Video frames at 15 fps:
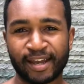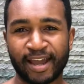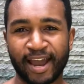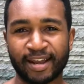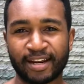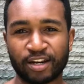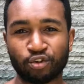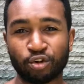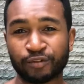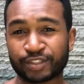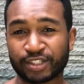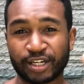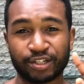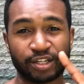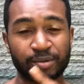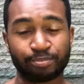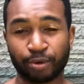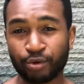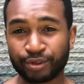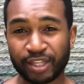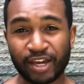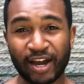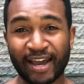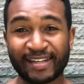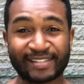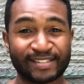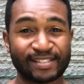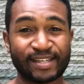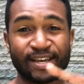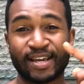and then all of a sudden it broke the
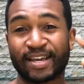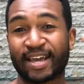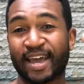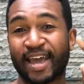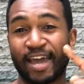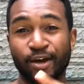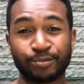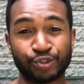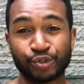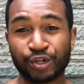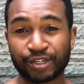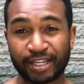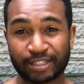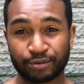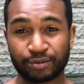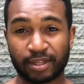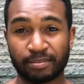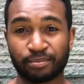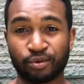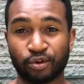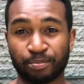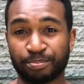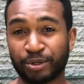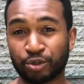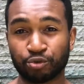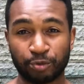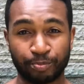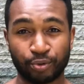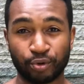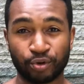ice, helped you connect with them more, build
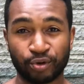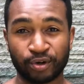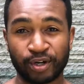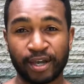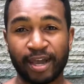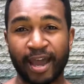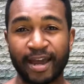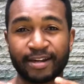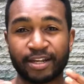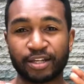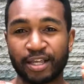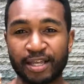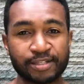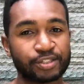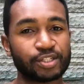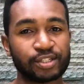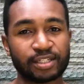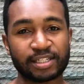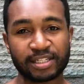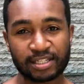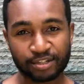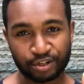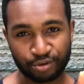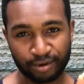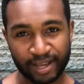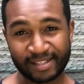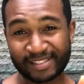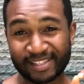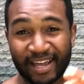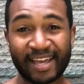rapport, and then instantly
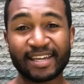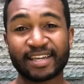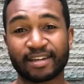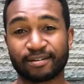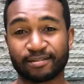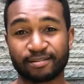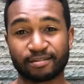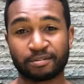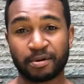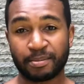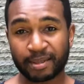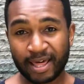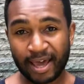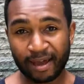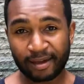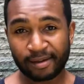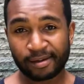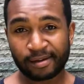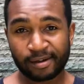creates liking. Remember that?